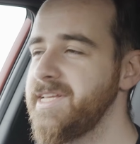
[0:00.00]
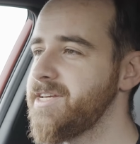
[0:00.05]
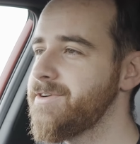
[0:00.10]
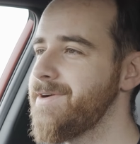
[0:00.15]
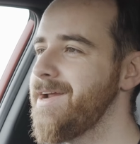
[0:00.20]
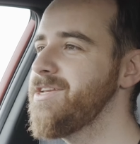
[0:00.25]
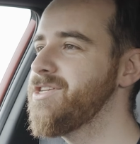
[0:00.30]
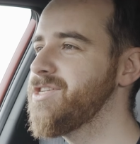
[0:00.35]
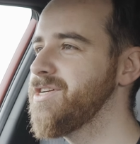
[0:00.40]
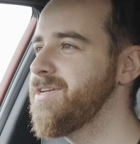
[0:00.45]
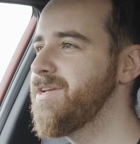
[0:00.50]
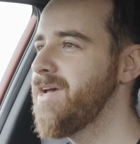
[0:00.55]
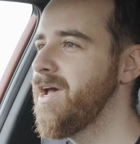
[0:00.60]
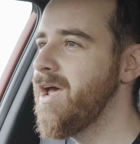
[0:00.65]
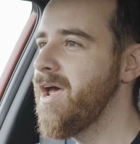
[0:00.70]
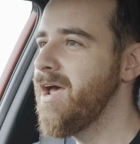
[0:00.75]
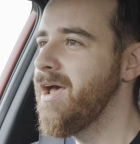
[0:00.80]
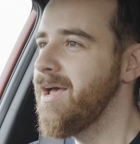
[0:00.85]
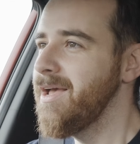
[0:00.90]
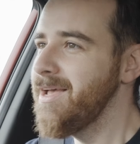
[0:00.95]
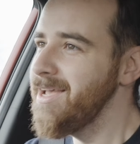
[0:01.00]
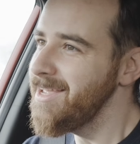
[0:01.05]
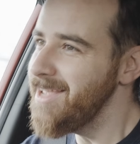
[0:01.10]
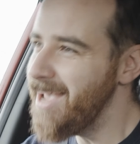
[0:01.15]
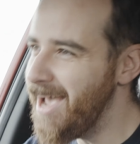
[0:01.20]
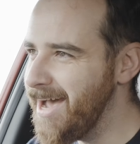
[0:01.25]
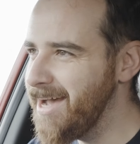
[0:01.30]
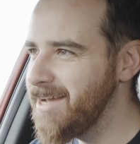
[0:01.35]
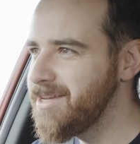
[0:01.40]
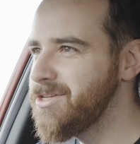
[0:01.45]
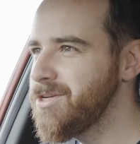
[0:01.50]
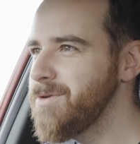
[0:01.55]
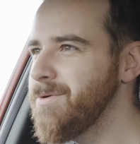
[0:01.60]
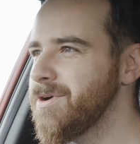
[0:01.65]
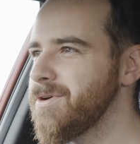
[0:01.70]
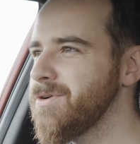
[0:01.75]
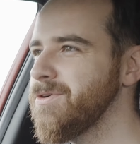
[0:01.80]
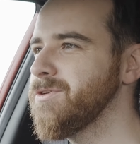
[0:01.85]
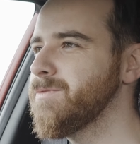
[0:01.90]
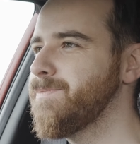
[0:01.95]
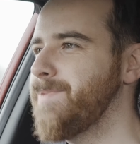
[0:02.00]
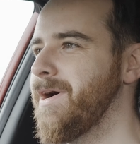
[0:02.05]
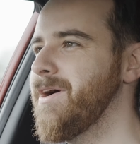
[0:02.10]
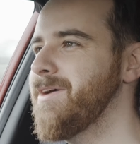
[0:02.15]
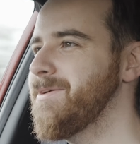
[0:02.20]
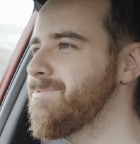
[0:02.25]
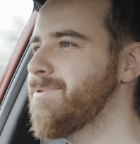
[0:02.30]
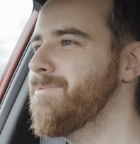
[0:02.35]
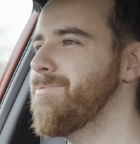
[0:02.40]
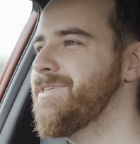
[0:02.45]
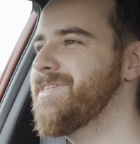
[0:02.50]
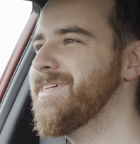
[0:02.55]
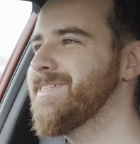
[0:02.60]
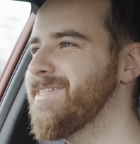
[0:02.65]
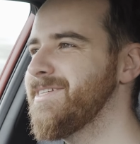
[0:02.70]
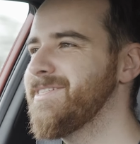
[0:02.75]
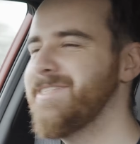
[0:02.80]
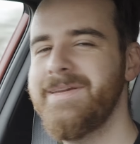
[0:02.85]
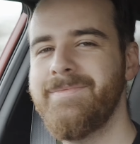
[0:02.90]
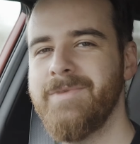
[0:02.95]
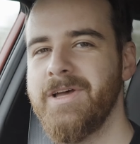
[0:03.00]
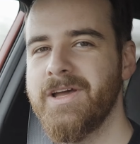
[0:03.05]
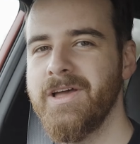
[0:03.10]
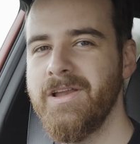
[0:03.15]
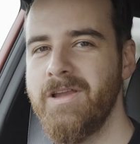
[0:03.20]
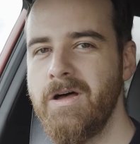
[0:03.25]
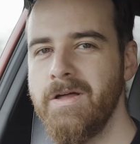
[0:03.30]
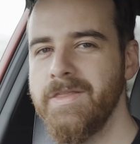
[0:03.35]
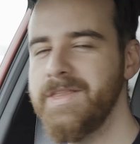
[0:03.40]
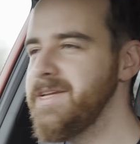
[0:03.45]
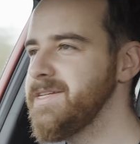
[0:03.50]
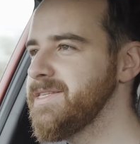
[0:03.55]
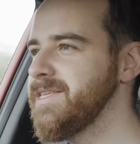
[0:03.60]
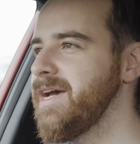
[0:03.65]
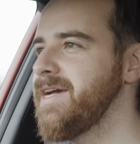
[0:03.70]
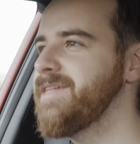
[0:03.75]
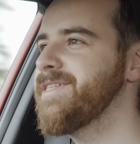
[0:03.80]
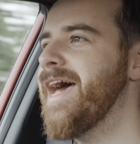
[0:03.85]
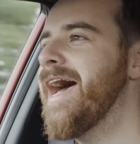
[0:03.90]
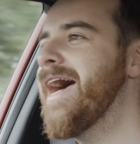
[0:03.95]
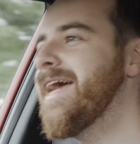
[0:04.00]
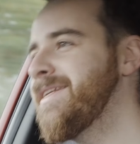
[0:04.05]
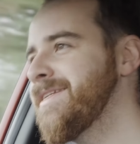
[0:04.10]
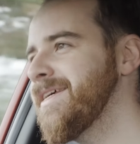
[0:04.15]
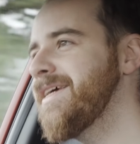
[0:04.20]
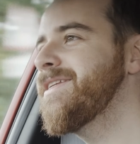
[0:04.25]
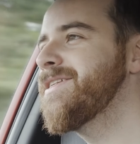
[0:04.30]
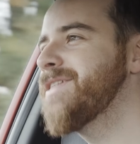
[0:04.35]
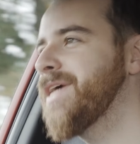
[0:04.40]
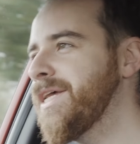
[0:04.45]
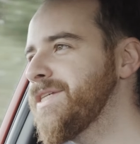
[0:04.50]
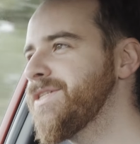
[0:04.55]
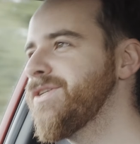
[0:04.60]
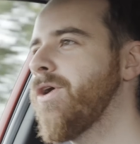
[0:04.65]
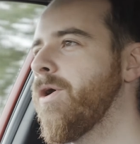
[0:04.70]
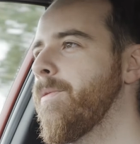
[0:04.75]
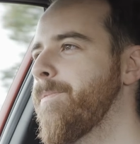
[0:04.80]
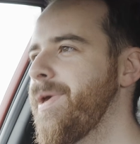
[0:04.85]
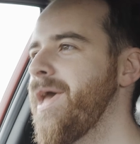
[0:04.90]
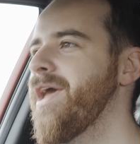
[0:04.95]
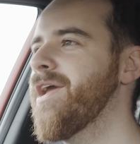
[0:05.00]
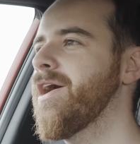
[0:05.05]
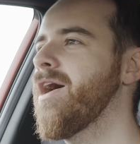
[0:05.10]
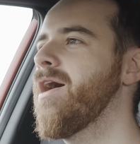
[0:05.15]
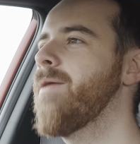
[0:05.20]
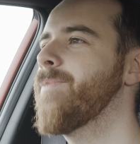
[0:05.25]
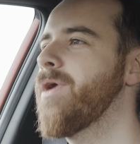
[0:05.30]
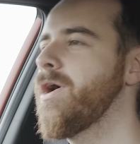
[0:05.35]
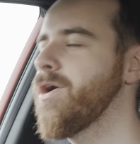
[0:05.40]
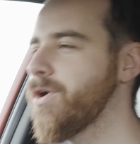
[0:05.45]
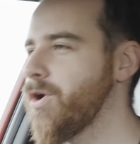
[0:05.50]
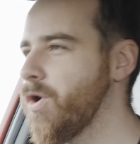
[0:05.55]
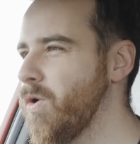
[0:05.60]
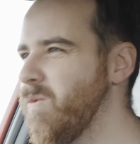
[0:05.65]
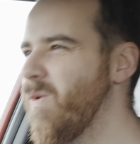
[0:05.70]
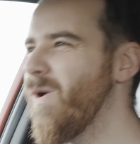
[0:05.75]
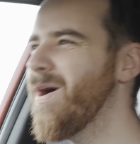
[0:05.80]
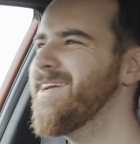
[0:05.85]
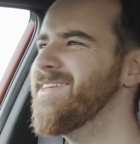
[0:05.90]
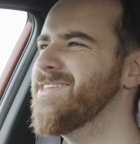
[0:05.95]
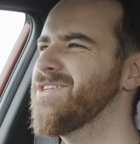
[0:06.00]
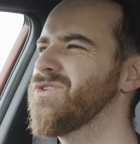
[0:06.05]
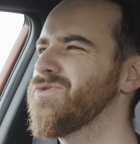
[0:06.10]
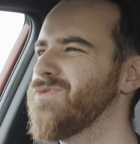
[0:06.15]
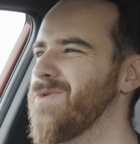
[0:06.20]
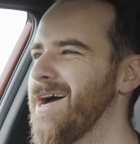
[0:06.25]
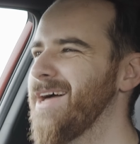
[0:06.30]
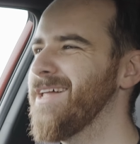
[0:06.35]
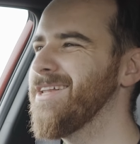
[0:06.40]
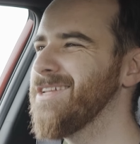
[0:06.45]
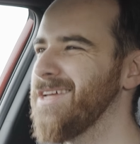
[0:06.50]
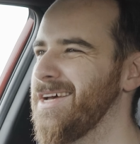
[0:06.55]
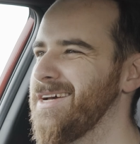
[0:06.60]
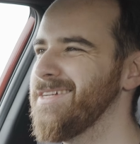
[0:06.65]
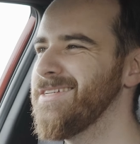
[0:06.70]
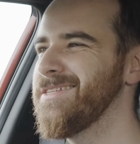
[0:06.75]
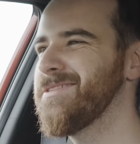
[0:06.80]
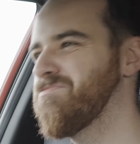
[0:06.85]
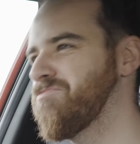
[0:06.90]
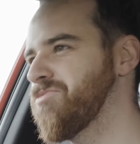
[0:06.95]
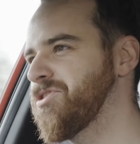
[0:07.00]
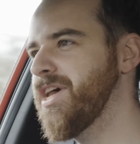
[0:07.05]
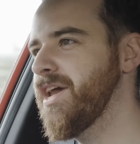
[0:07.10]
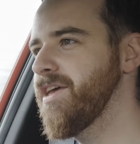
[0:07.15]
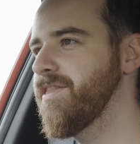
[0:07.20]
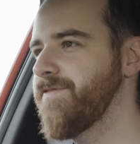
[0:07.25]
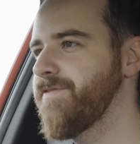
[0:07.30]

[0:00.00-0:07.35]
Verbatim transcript: litre engine, yeah, two hundred horsepower, it probably doesn't seem like a lot these days, and it does not pick up quite as well as, say,